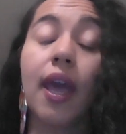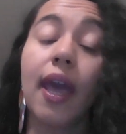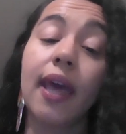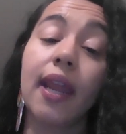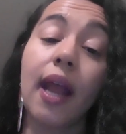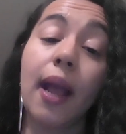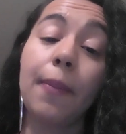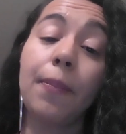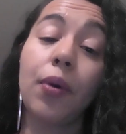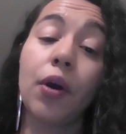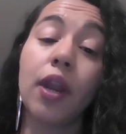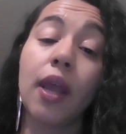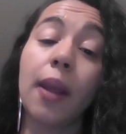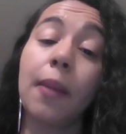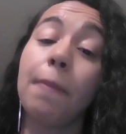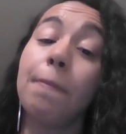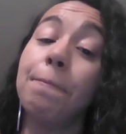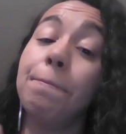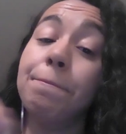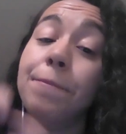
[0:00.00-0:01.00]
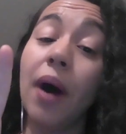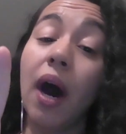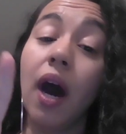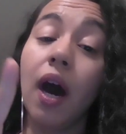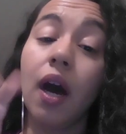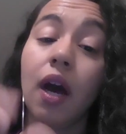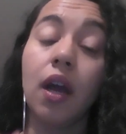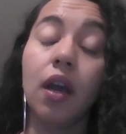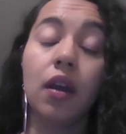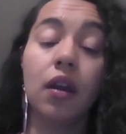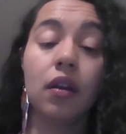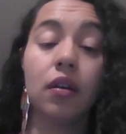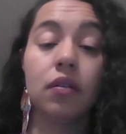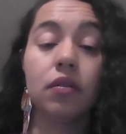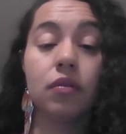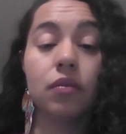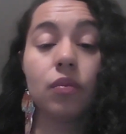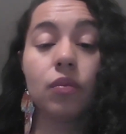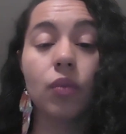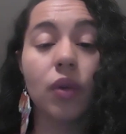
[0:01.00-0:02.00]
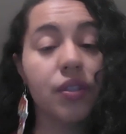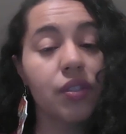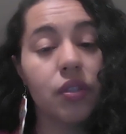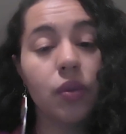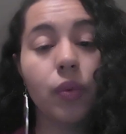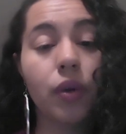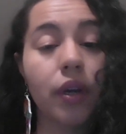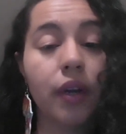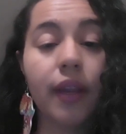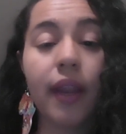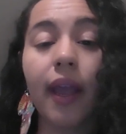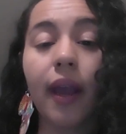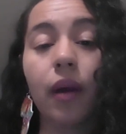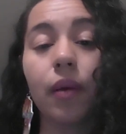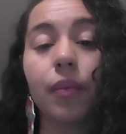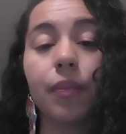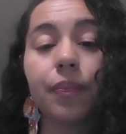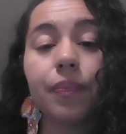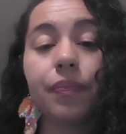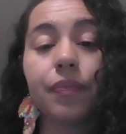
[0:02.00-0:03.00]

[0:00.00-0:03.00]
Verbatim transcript: and I put in b, What's the word now?